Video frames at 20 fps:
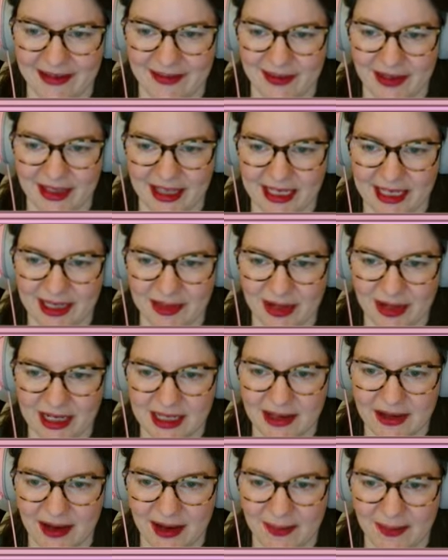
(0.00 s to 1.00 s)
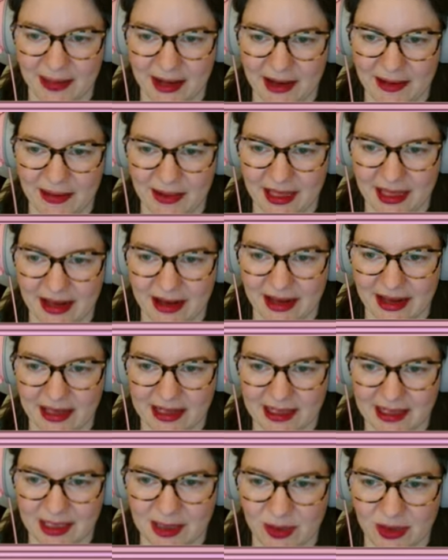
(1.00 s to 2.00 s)
this is what it's all about,
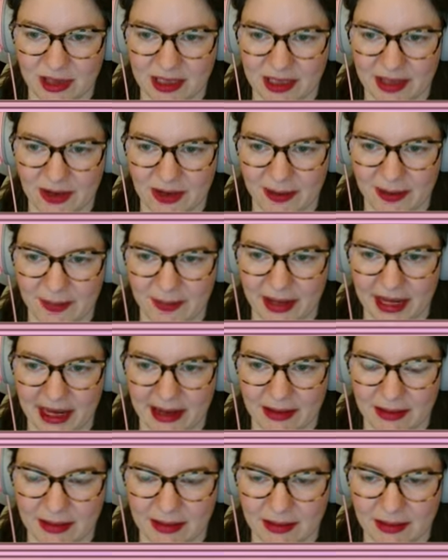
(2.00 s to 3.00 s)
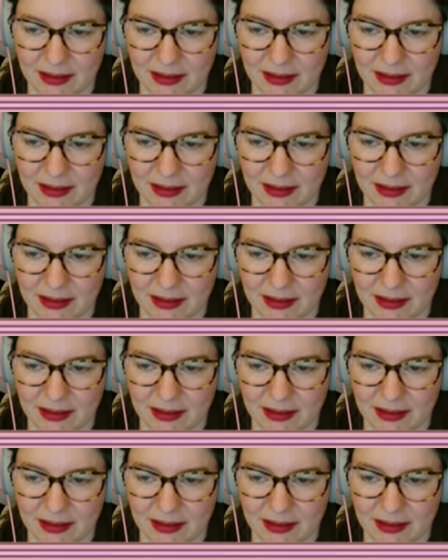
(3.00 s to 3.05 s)
guys, what it's all about.